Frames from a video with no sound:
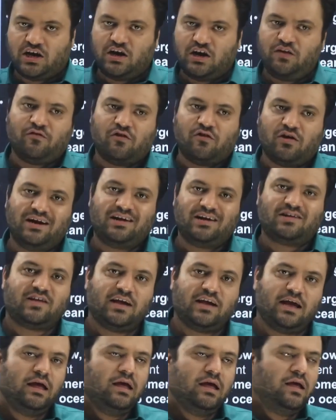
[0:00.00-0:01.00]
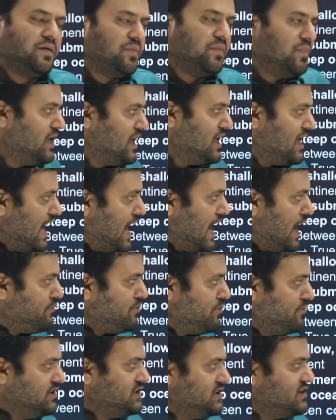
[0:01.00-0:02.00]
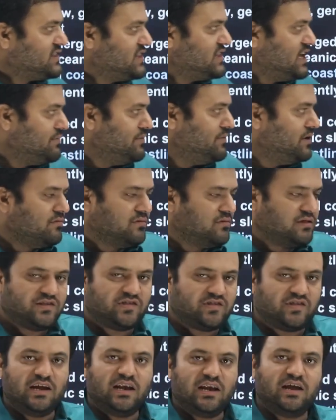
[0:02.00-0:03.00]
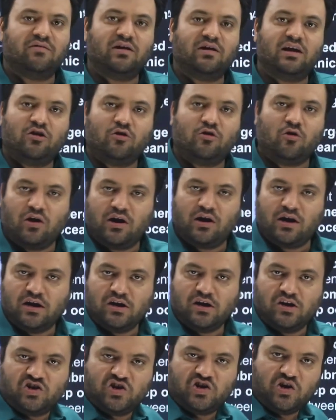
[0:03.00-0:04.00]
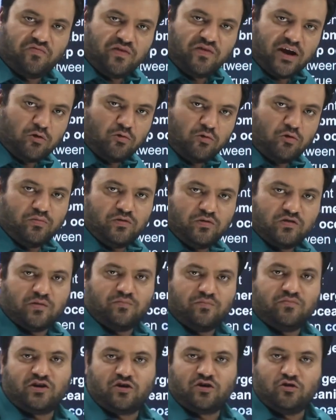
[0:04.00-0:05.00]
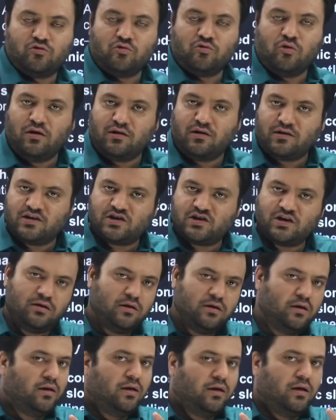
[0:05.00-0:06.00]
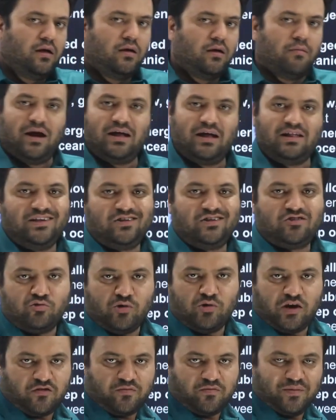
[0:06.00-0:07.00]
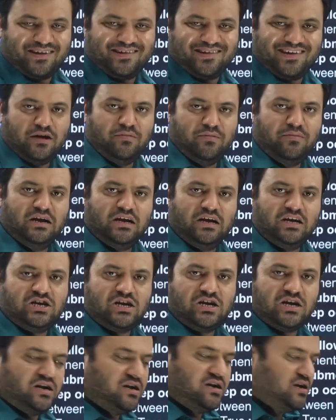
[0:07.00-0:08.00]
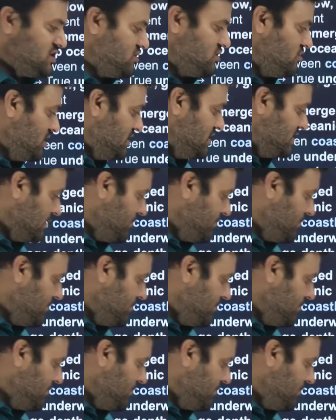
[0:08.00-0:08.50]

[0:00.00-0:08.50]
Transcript: or let's say the gap which is there between the sea level and continental shelf, that could be subjected to alteration by these two aspects, sedimentation and tectonism.